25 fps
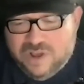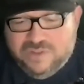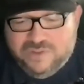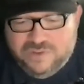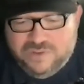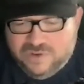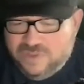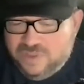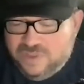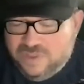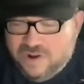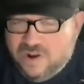
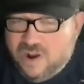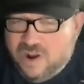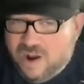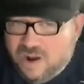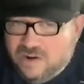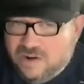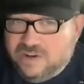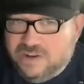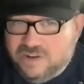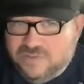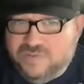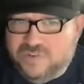th- there
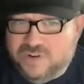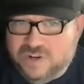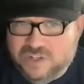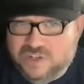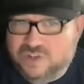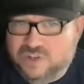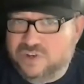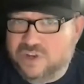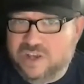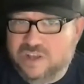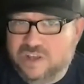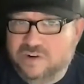are
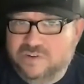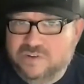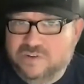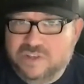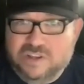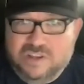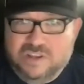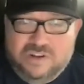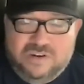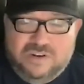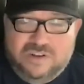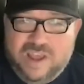differentiators
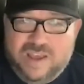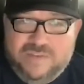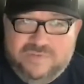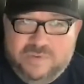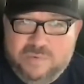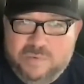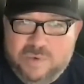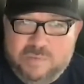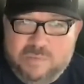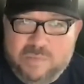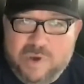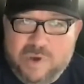and you don't have
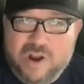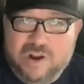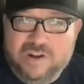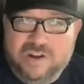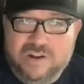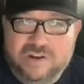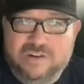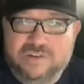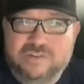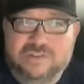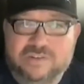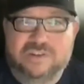to be
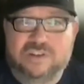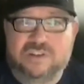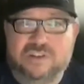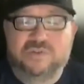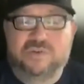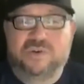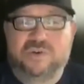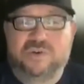marketers to do